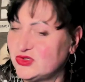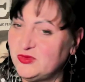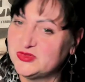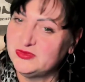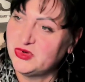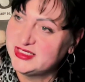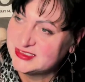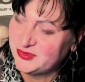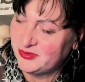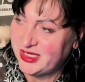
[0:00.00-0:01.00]
much money
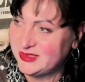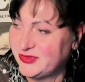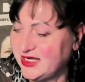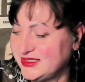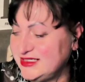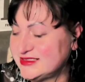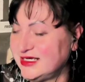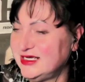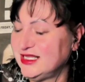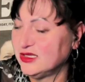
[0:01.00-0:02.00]
to be made by these
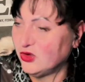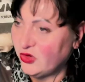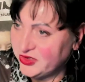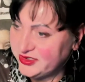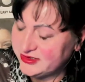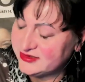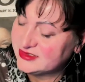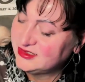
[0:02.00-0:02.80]
lawyers,